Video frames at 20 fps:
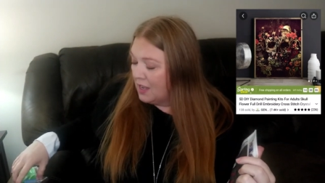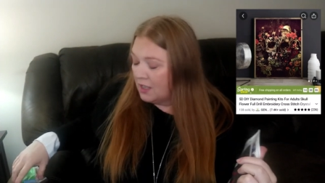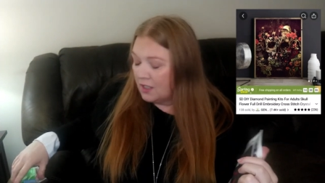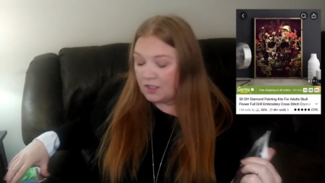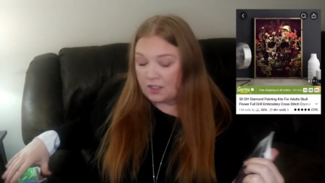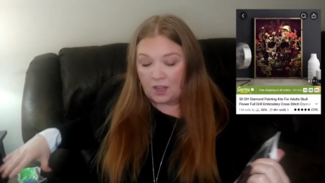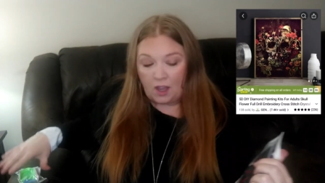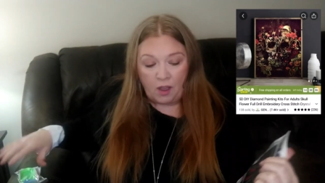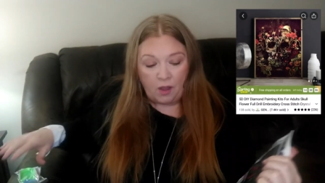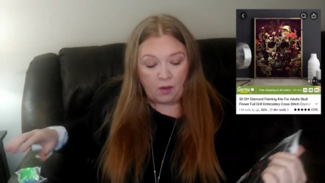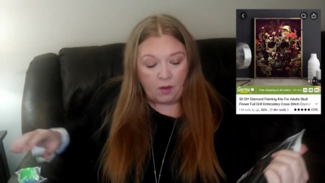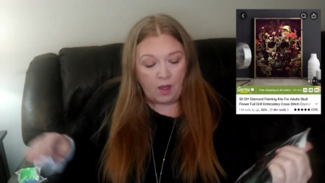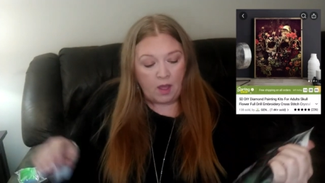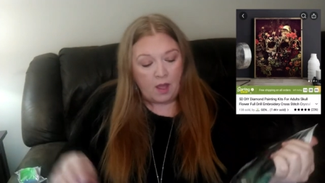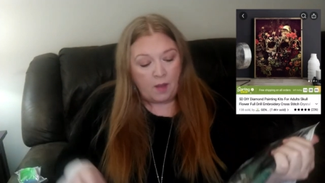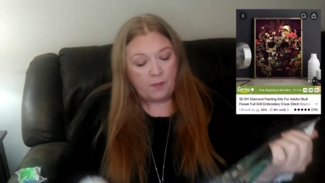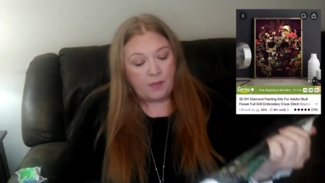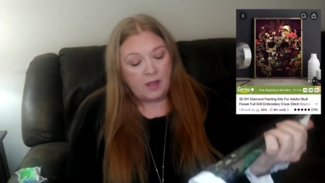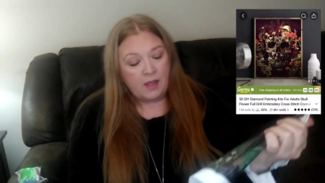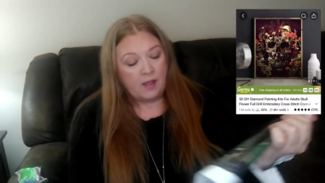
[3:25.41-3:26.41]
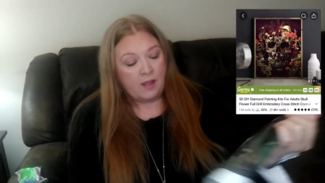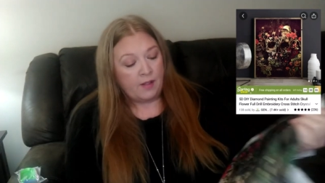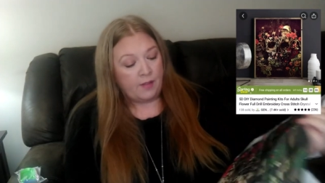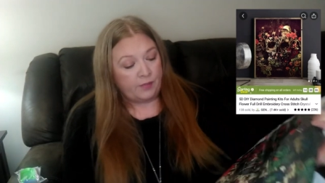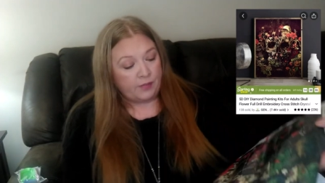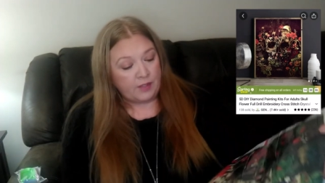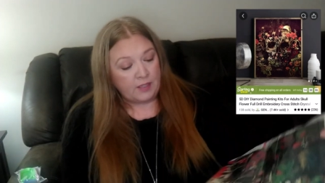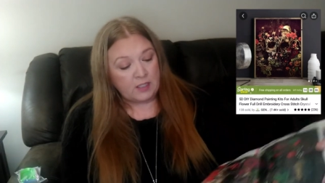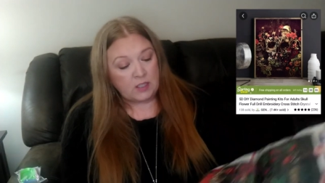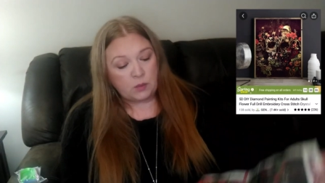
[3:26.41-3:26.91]
So um,
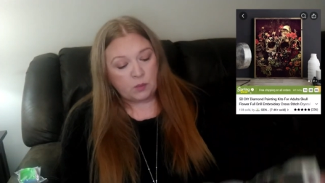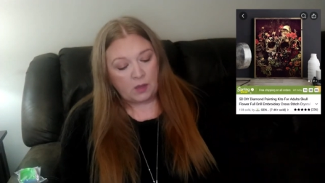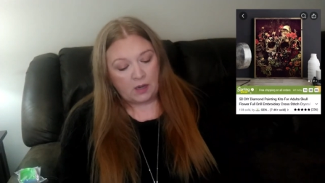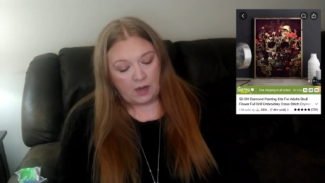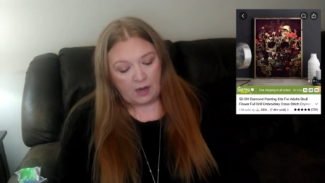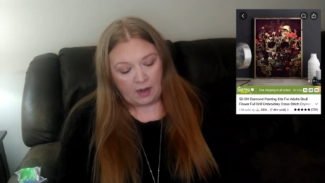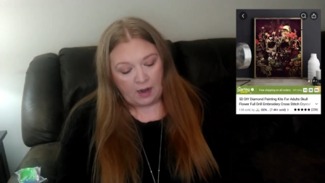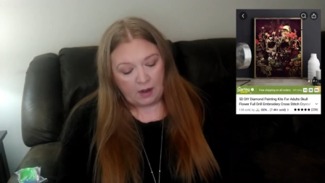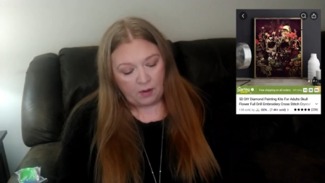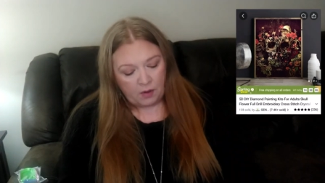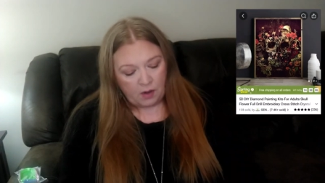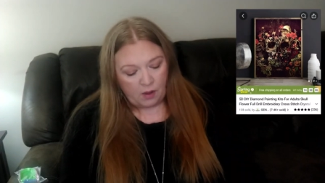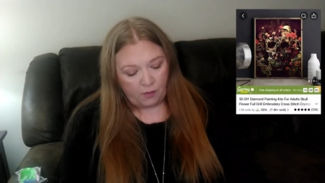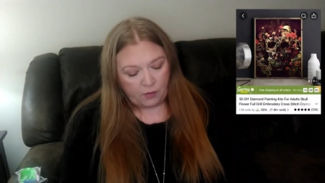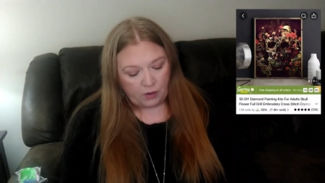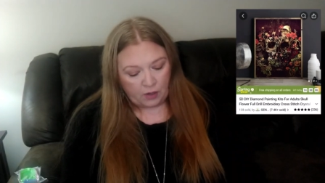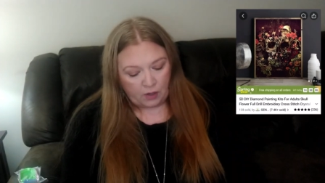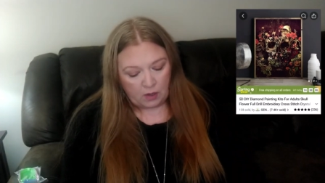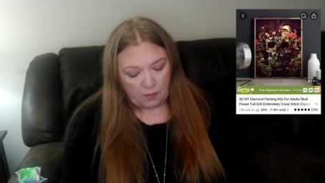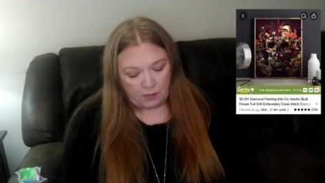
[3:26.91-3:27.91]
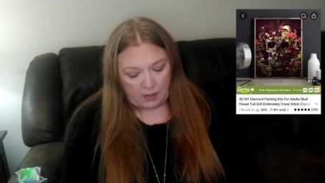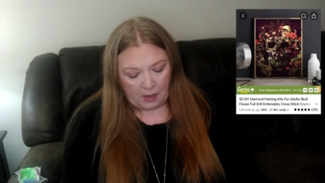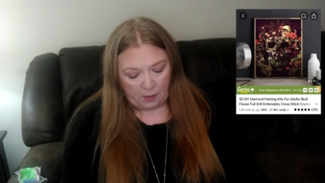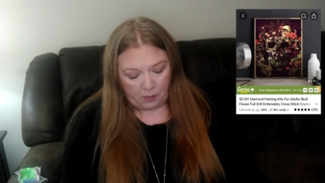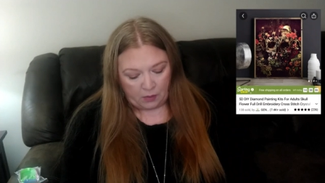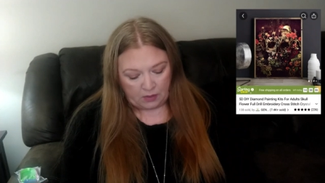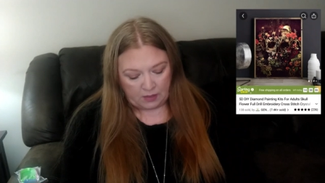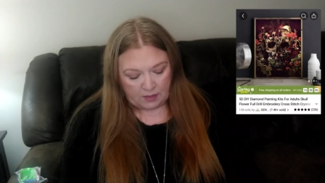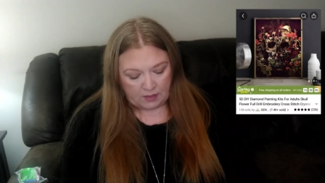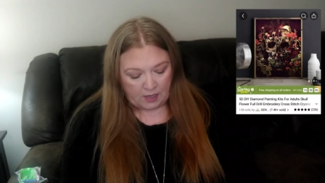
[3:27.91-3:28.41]
this one, and I don't know if you're going to be
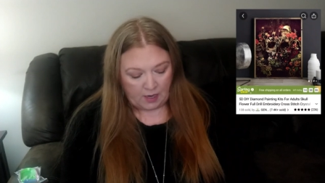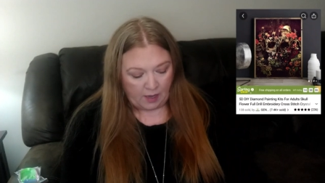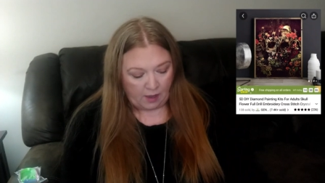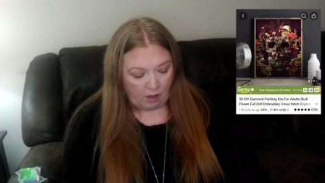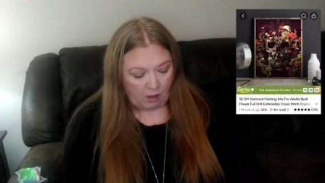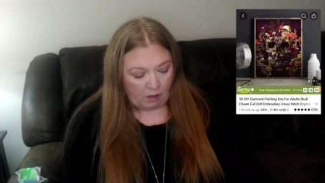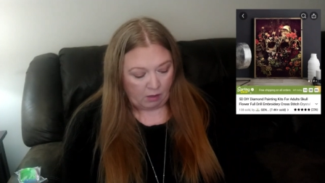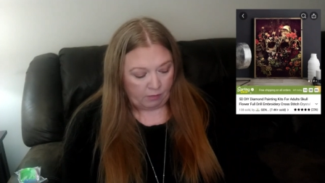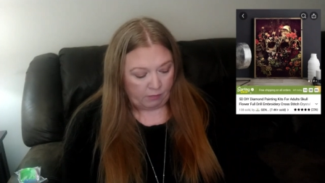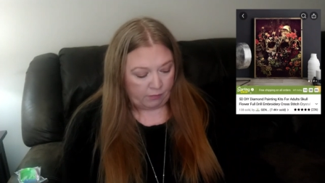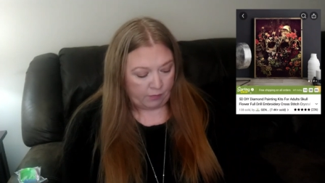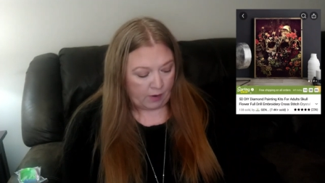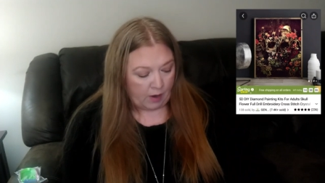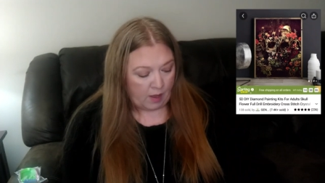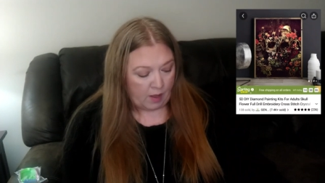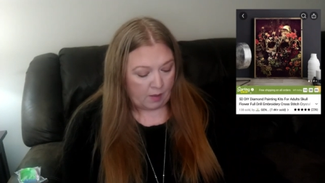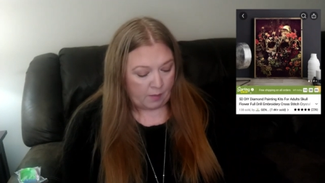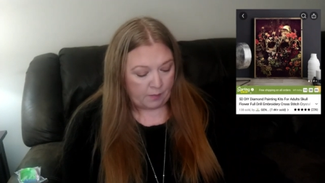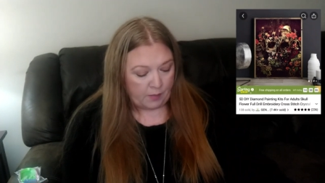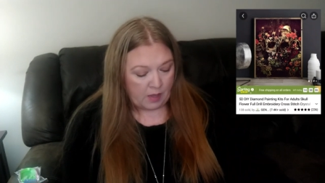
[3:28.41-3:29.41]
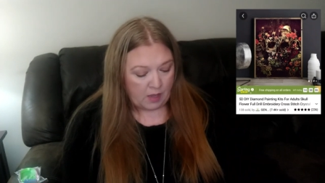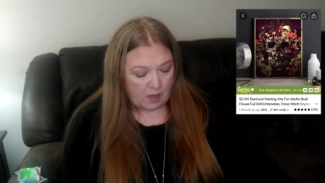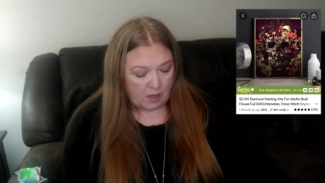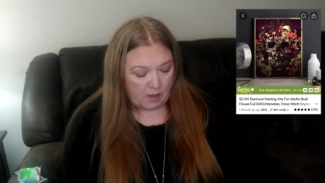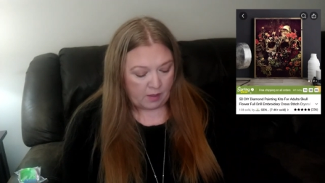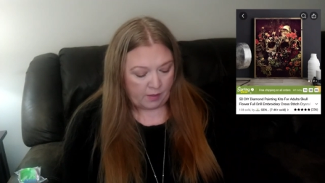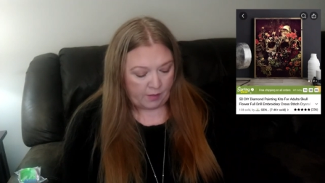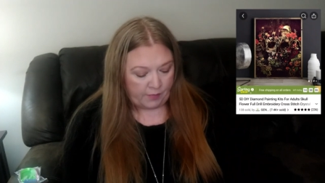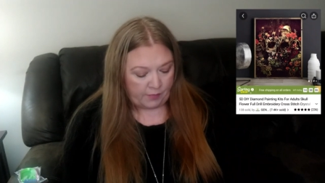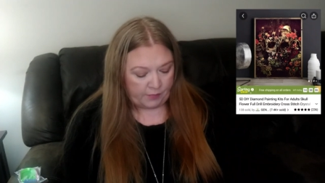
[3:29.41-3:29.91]
able to tell from
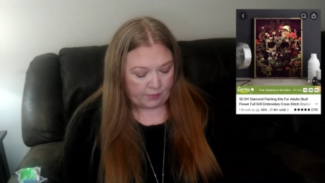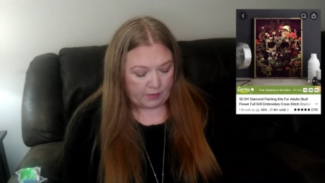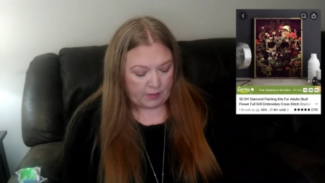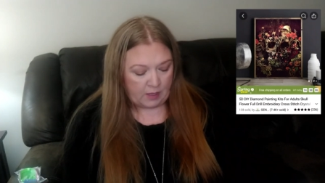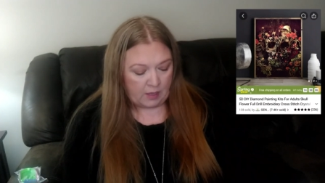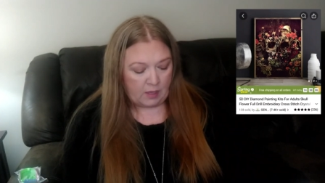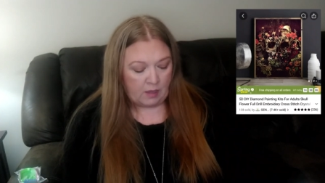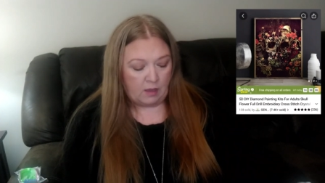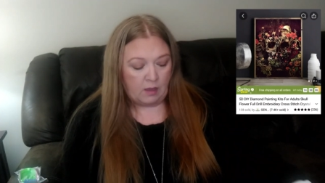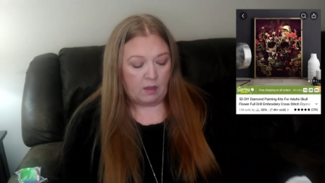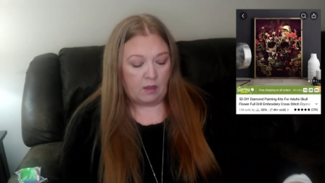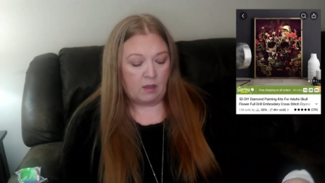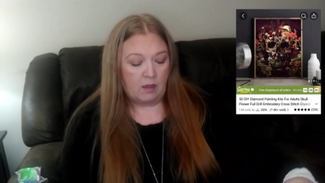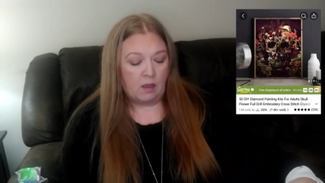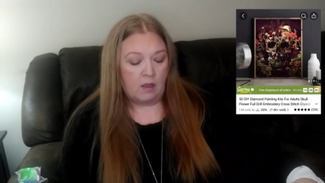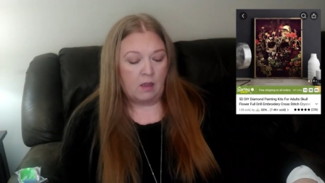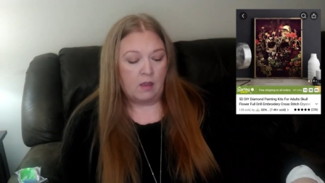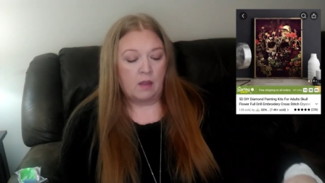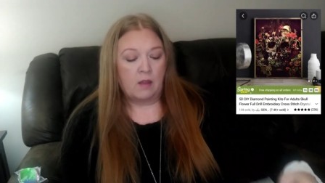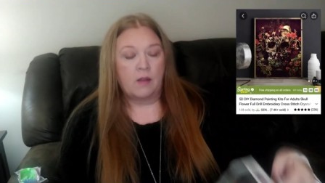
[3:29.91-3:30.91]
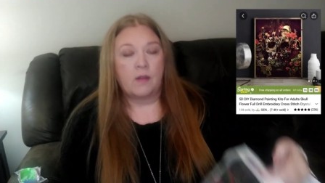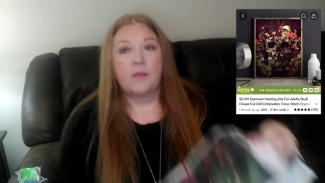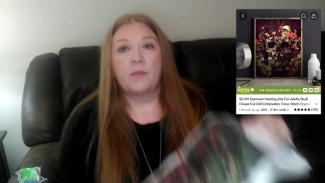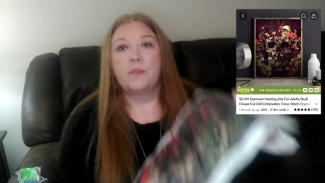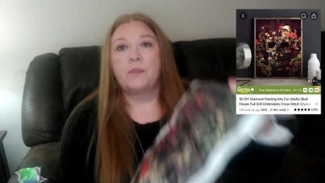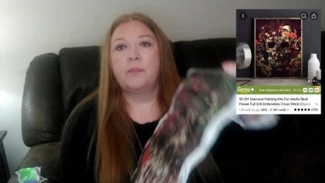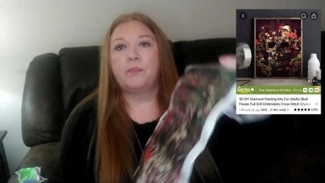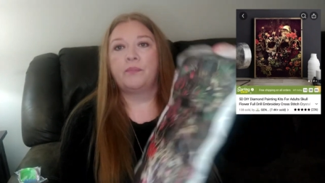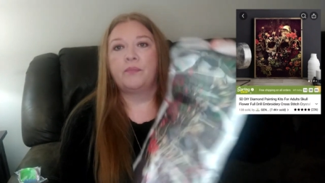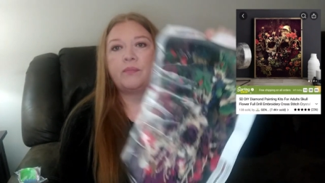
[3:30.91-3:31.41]
the
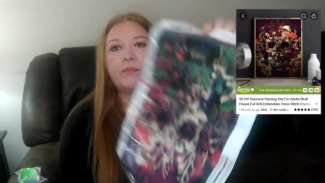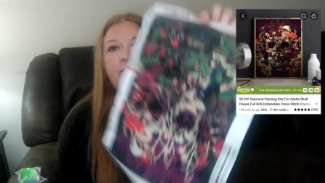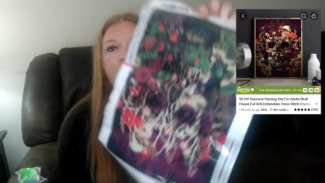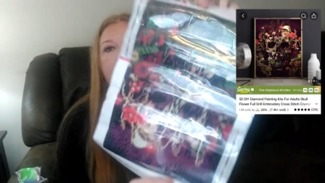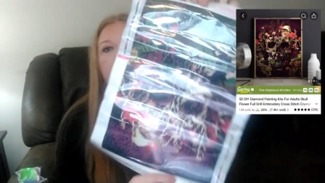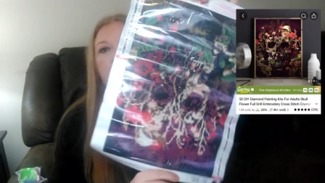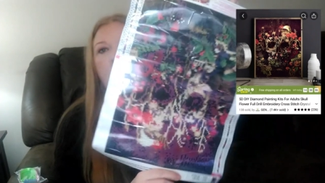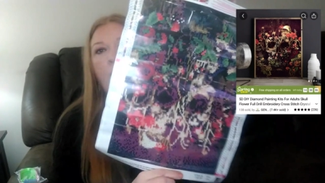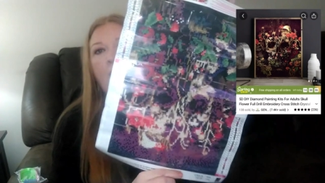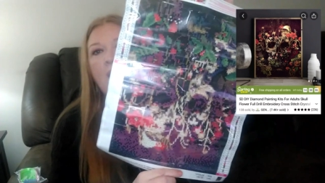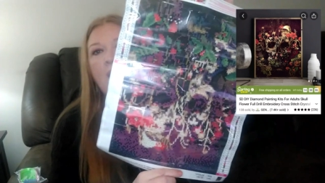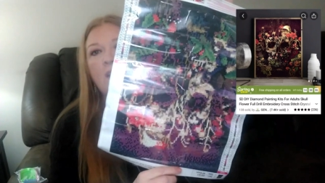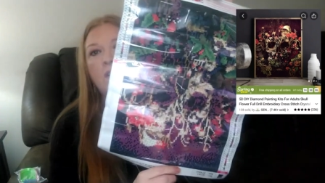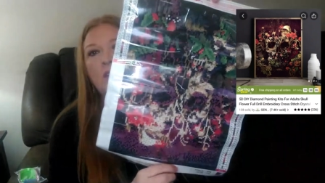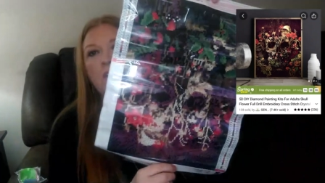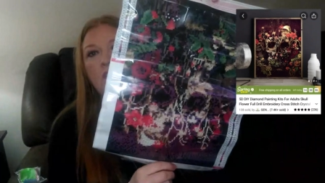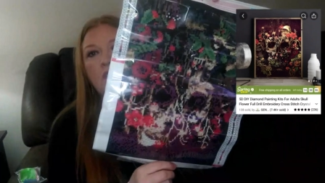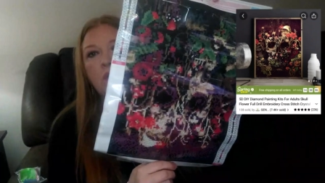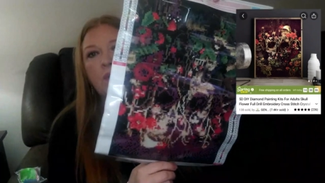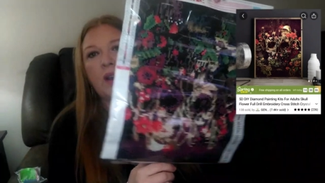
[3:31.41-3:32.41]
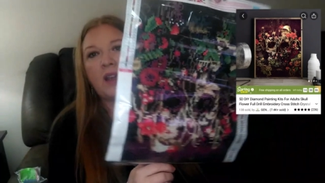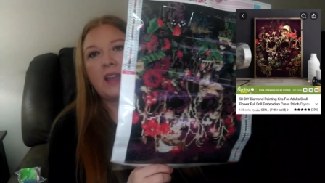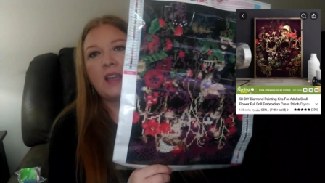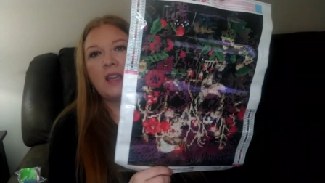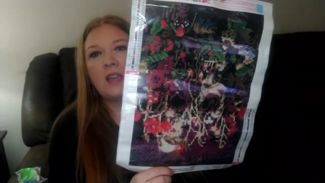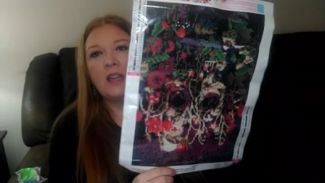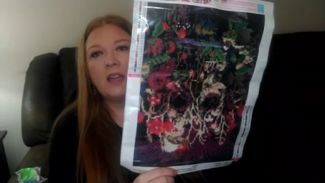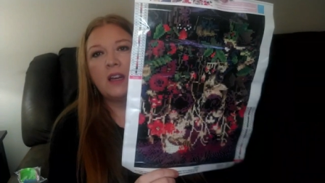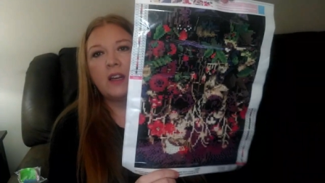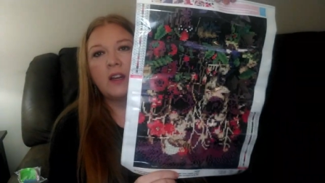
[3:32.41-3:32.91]
the way it looks right
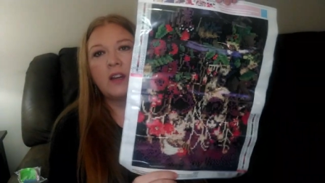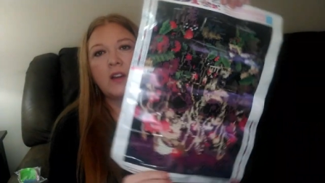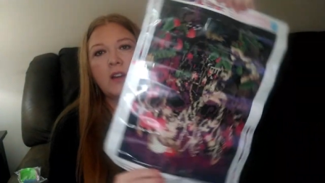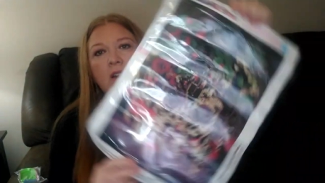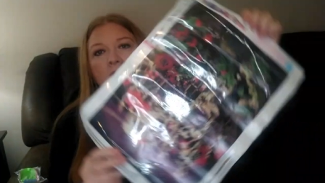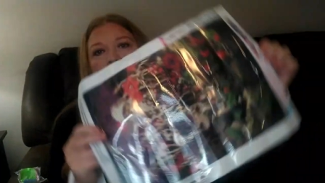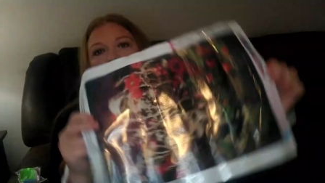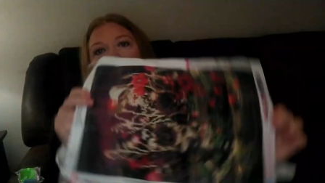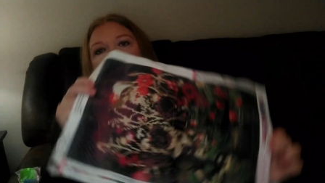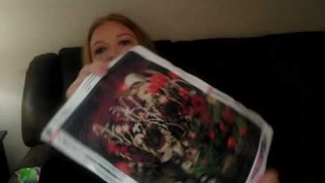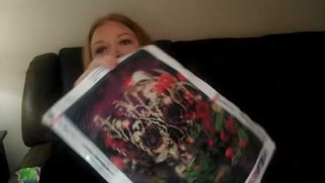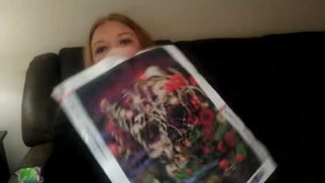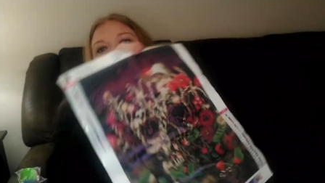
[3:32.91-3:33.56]
here. I don't